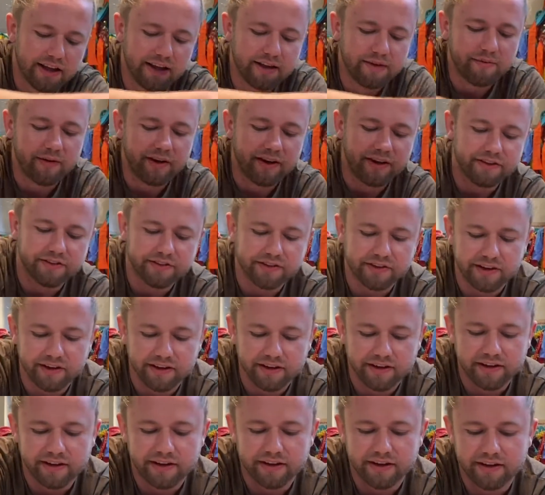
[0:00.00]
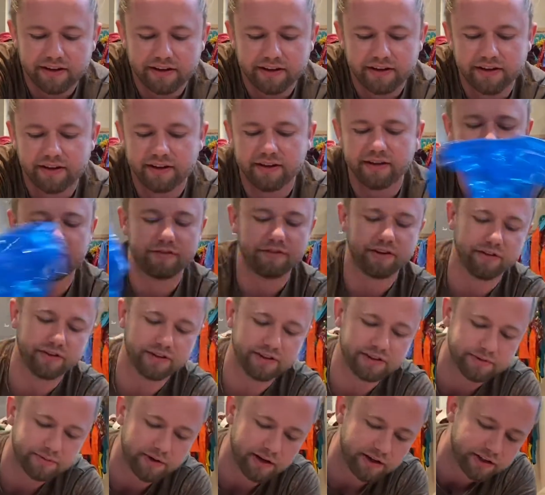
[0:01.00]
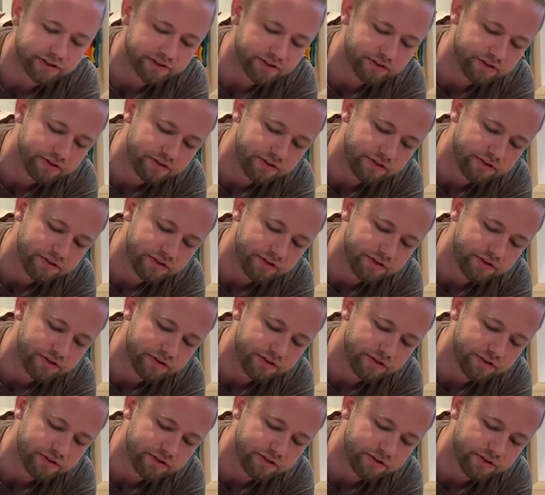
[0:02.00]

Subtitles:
makes it very special.